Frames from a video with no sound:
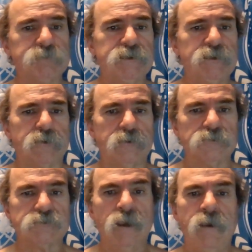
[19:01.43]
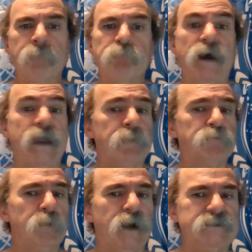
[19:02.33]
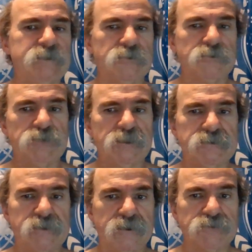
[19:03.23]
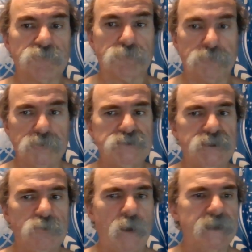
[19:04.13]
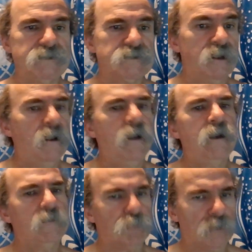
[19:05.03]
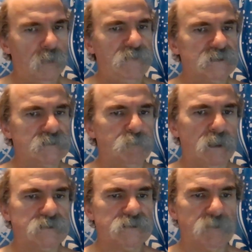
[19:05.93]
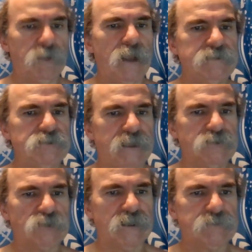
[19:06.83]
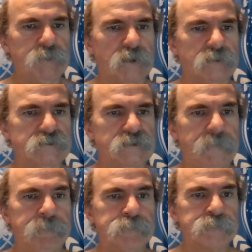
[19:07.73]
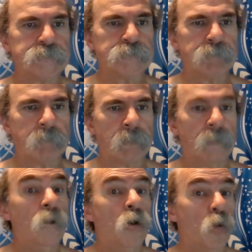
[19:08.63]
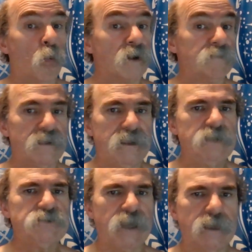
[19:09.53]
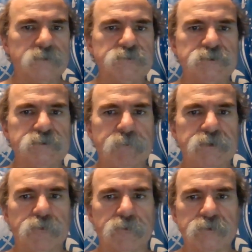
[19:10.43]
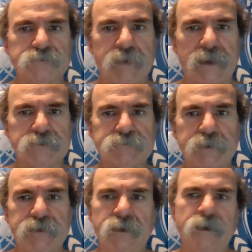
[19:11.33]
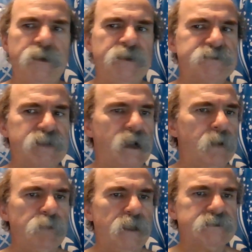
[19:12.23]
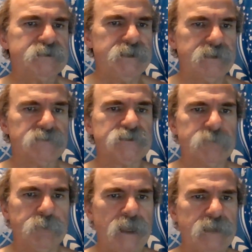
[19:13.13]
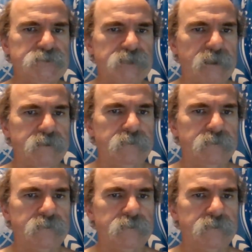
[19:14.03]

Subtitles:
materials by optimizing logistics, reducing waste, and improving supply chain transparency. One of the key challenges in materials management is the complexity of the supply chain.